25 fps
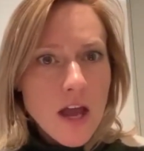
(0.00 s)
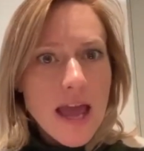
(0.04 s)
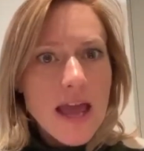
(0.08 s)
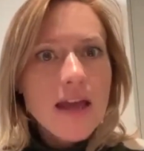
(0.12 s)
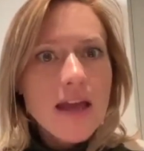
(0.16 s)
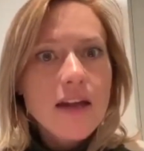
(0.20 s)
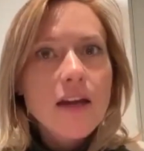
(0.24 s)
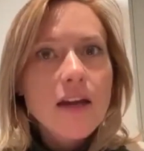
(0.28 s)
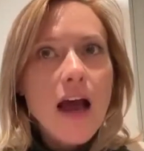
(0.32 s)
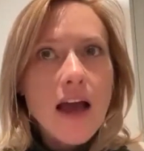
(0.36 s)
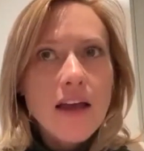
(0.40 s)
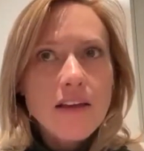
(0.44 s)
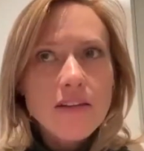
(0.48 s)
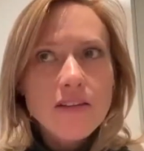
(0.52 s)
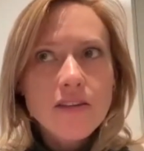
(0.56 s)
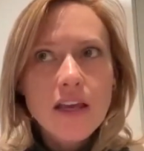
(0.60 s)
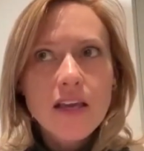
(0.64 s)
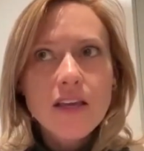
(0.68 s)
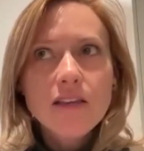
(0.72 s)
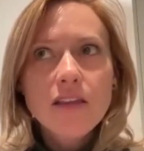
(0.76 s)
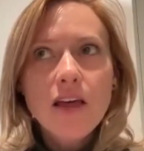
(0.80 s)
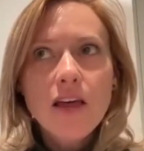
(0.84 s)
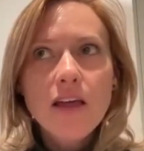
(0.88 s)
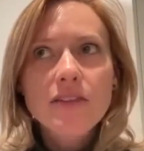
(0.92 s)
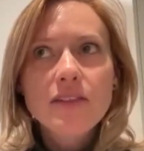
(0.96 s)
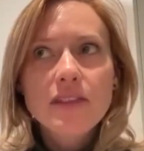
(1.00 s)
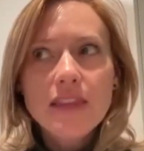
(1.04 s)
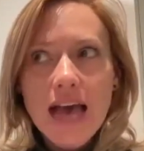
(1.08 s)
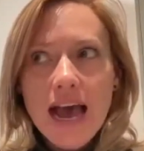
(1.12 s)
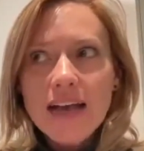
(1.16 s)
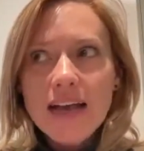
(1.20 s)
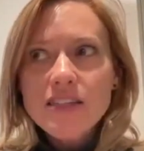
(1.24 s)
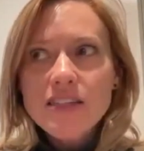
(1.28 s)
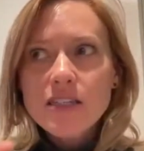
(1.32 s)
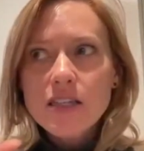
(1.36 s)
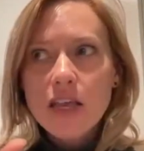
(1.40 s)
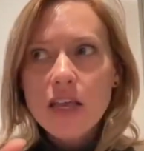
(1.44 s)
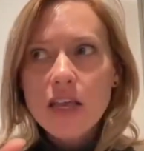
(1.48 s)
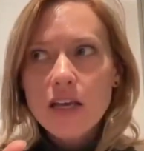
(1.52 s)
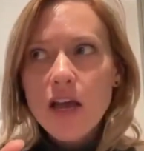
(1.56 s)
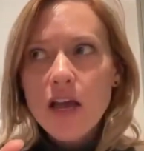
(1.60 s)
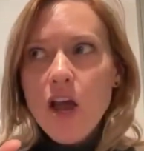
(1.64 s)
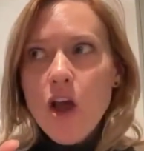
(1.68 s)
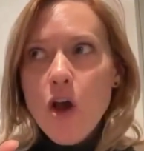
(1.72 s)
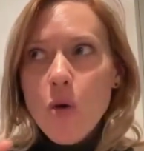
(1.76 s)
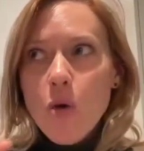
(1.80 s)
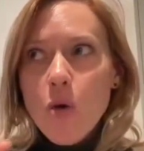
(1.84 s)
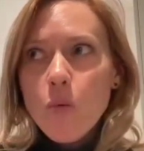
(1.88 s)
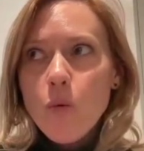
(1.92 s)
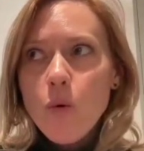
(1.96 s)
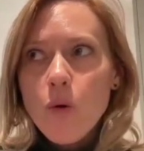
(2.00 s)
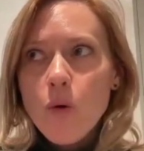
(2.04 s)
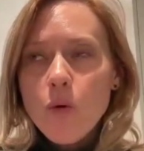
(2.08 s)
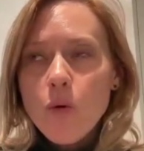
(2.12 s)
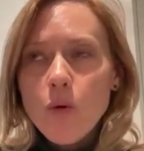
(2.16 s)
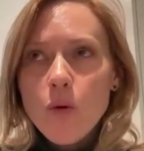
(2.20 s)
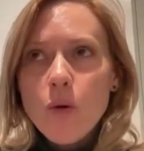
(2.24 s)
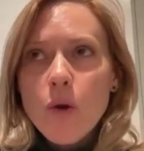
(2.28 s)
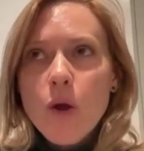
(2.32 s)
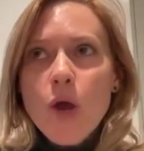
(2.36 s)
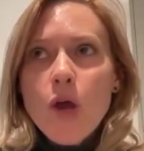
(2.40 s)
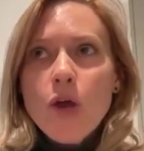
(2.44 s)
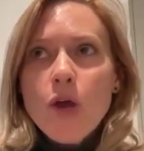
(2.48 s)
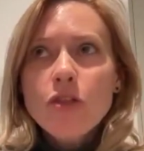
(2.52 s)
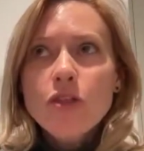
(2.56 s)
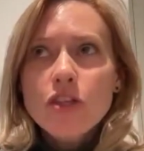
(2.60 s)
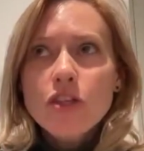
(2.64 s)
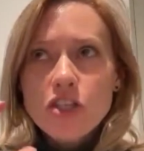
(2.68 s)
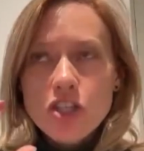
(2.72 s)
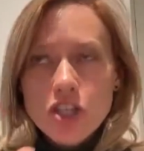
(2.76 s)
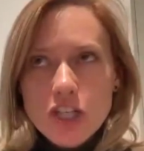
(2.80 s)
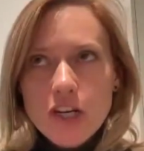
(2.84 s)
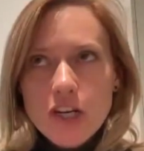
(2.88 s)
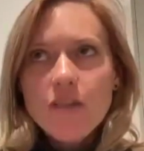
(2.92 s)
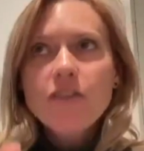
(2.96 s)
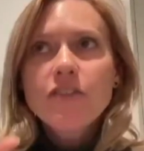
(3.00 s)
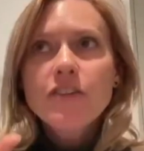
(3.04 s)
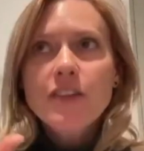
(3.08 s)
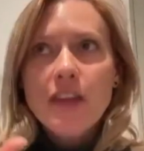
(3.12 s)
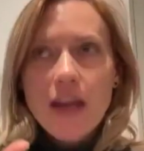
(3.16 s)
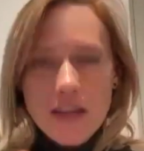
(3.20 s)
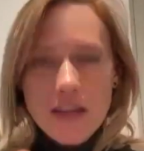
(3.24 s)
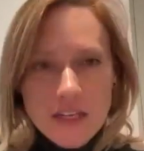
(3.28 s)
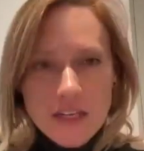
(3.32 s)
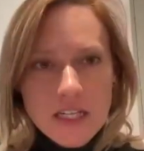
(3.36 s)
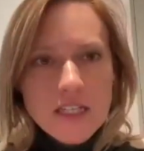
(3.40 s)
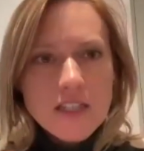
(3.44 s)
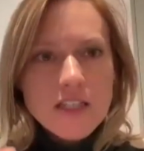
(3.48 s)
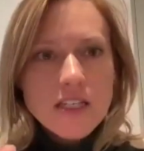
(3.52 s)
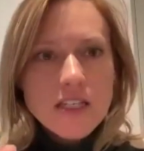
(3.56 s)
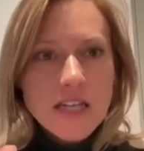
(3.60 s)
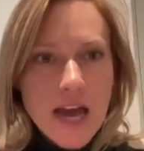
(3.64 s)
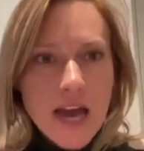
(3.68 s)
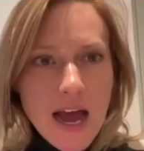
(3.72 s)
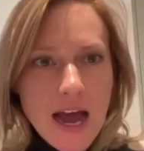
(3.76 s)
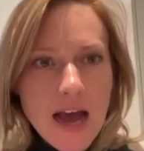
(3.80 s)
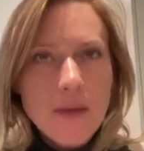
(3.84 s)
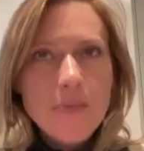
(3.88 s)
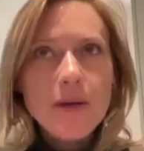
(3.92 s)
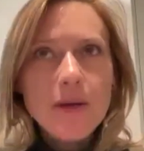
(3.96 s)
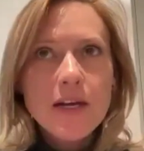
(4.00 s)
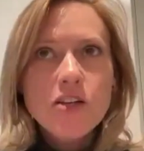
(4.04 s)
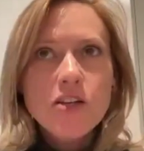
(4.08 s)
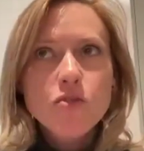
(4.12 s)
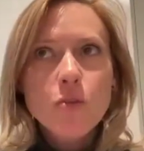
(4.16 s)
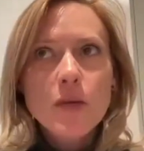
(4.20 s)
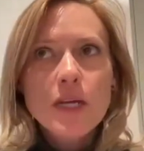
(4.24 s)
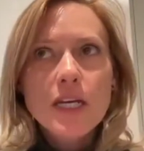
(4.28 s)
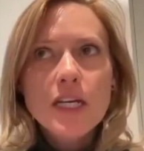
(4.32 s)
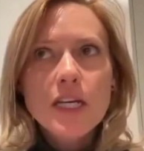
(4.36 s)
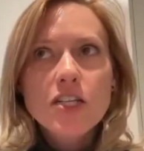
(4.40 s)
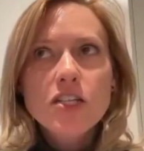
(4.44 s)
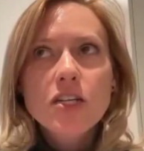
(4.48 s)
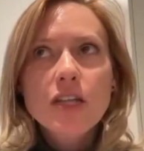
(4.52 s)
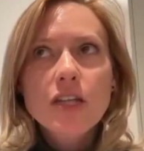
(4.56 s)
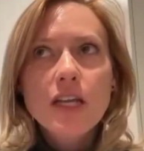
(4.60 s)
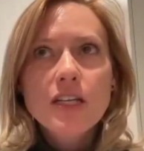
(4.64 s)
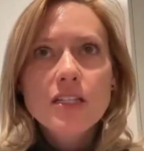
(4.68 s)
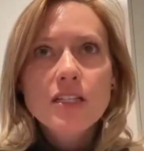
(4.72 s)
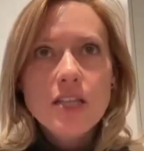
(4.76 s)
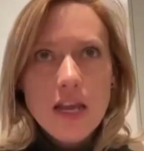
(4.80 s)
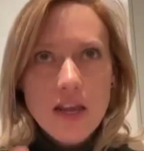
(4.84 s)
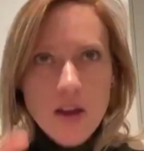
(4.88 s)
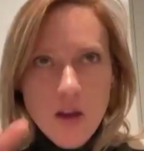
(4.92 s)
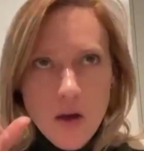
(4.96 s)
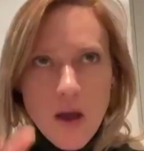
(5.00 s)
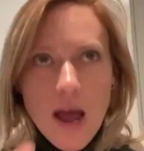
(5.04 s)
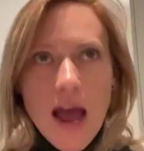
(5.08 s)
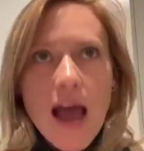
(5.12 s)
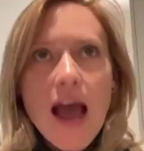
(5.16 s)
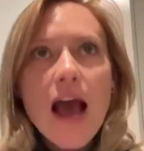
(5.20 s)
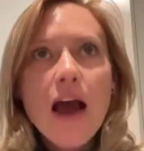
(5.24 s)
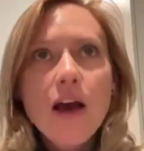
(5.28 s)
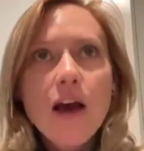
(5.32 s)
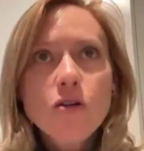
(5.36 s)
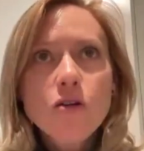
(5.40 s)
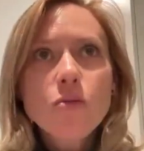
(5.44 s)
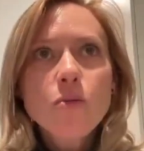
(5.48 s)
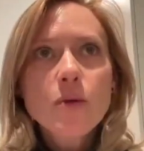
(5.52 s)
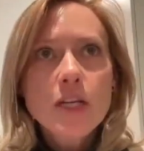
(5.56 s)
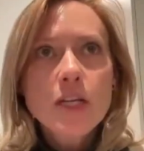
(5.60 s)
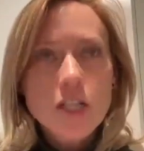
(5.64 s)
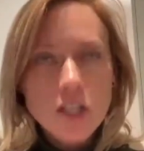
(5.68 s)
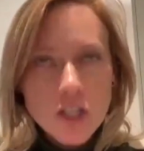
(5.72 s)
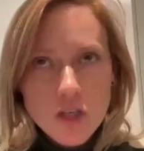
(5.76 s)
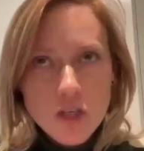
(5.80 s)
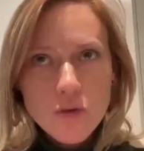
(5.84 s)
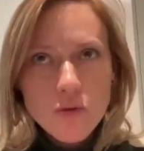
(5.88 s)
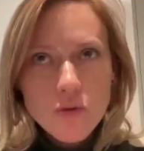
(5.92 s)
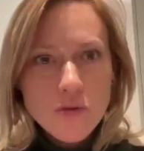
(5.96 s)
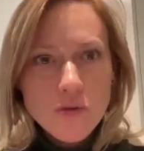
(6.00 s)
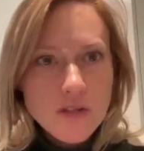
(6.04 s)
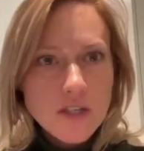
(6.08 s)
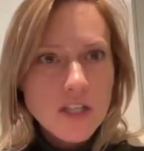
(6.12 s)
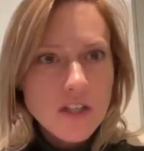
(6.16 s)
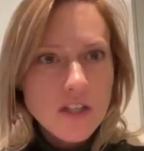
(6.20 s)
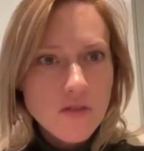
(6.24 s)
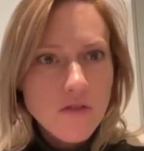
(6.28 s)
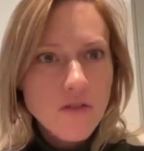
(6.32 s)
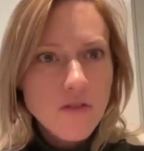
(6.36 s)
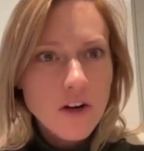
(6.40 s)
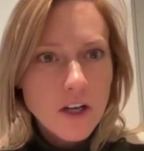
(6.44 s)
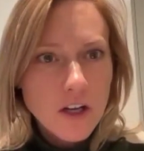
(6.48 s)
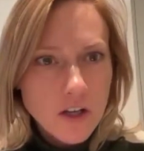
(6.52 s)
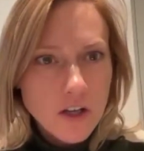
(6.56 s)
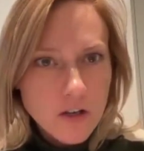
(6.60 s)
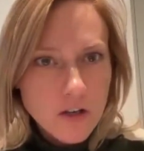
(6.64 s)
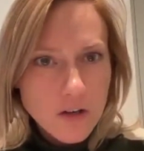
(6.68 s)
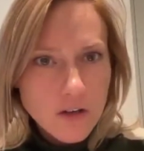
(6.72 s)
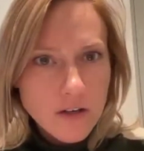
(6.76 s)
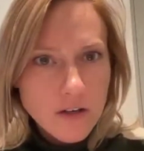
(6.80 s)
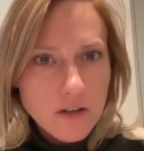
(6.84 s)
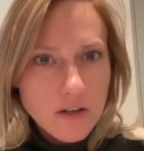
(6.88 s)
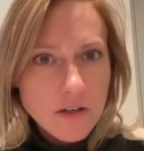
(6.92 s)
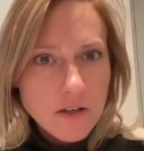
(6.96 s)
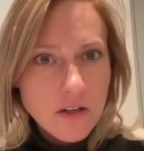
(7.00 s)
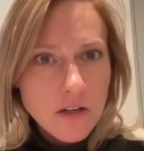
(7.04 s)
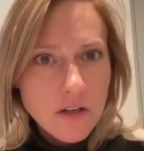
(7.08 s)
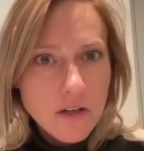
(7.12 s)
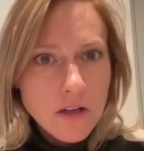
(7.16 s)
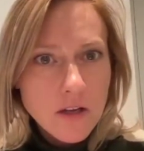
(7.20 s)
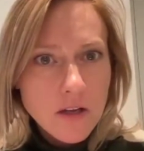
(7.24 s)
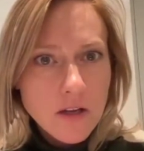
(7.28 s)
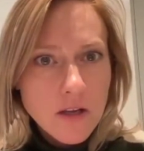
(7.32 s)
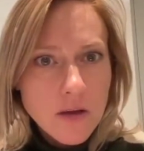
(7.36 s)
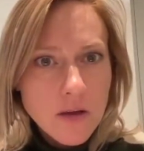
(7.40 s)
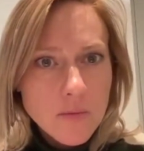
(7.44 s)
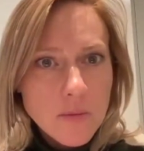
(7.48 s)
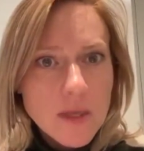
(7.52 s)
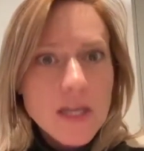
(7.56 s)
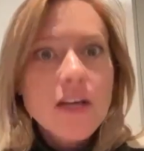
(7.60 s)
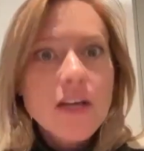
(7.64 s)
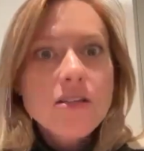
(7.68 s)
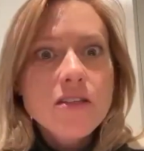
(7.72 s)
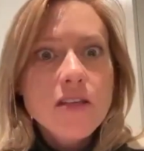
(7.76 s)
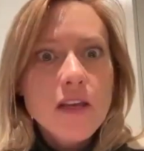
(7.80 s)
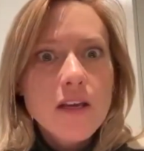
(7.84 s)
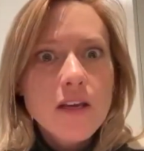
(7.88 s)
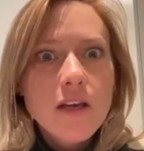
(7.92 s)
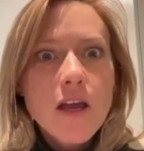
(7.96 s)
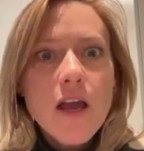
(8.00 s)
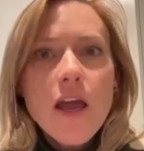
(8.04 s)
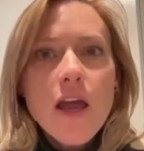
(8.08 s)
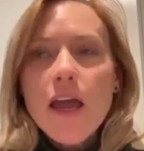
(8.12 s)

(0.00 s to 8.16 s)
And I think that that's like the shift that needs to happen is we need to like say, how do we use these for good? Because like